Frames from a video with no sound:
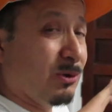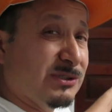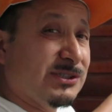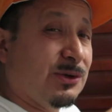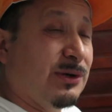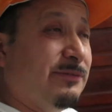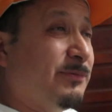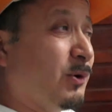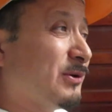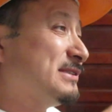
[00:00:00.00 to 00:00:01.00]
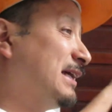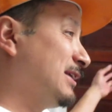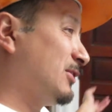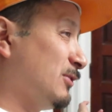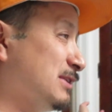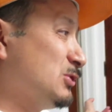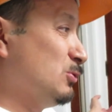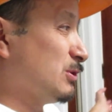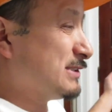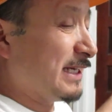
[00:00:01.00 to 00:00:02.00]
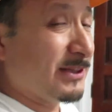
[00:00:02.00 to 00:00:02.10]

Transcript: door is thirty-four. It's not a thirty-two, or it's